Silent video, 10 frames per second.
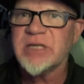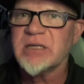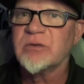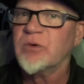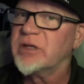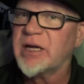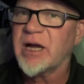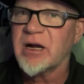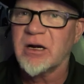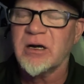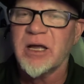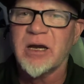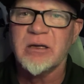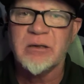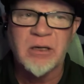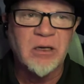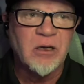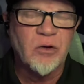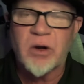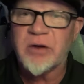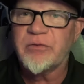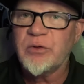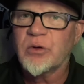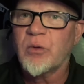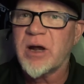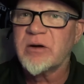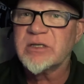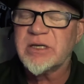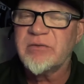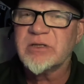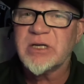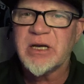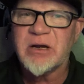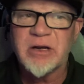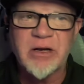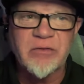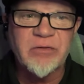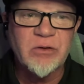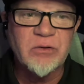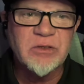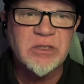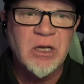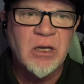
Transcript: That's the one thing I heard out of quite a few of the wide receivers in their interviews.